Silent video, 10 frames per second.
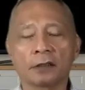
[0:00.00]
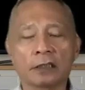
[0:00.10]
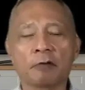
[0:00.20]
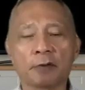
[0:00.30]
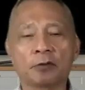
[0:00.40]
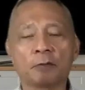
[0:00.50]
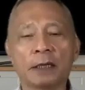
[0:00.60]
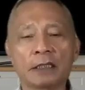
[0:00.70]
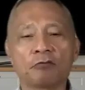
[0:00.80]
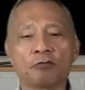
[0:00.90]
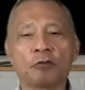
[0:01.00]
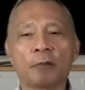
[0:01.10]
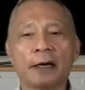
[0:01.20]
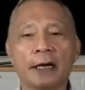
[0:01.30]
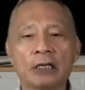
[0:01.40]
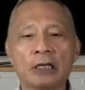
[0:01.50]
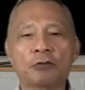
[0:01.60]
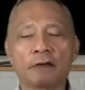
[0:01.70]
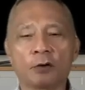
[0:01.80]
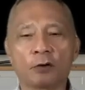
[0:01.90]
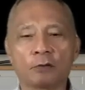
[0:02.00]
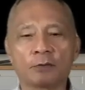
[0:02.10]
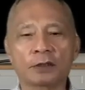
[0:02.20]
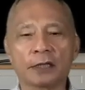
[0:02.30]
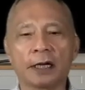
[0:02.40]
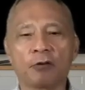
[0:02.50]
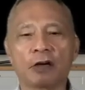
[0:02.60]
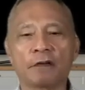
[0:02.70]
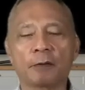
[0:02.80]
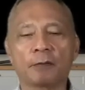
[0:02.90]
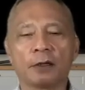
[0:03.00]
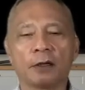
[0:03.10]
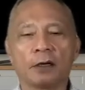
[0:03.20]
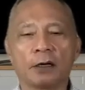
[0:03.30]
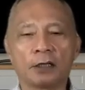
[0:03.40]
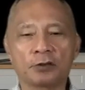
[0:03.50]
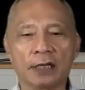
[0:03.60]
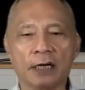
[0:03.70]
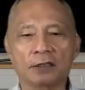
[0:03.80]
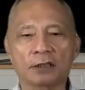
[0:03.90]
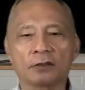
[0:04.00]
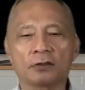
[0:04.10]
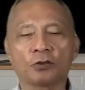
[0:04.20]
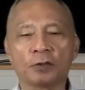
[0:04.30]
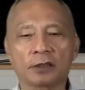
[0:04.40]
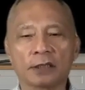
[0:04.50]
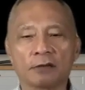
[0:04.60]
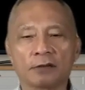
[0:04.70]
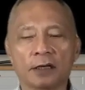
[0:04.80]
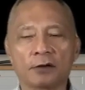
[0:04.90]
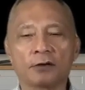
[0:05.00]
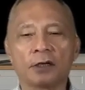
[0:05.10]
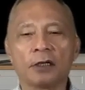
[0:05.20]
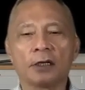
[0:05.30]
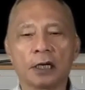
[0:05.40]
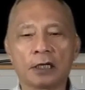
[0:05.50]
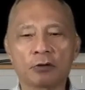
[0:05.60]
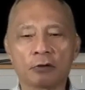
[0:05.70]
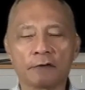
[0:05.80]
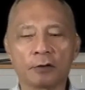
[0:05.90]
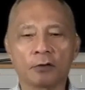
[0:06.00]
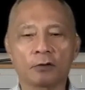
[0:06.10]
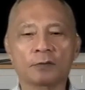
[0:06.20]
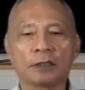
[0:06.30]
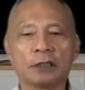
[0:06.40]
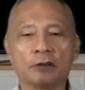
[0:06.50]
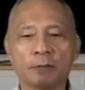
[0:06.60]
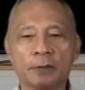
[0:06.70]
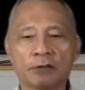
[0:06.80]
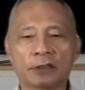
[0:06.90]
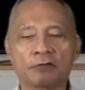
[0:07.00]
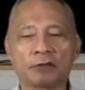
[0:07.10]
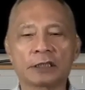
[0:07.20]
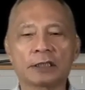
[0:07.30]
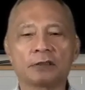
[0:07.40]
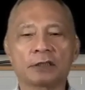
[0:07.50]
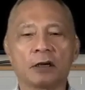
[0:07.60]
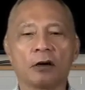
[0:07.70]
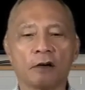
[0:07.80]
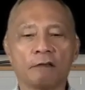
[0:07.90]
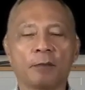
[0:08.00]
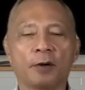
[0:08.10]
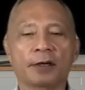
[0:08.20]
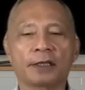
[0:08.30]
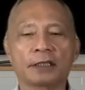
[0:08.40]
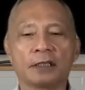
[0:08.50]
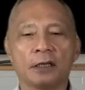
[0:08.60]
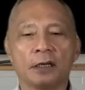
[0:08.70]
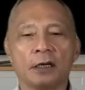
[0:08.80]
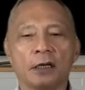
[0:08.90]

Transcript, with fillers: That's what we do best for entry level homes, anywhere from $100,000, $200,000 entry level home, new builds and resales off markets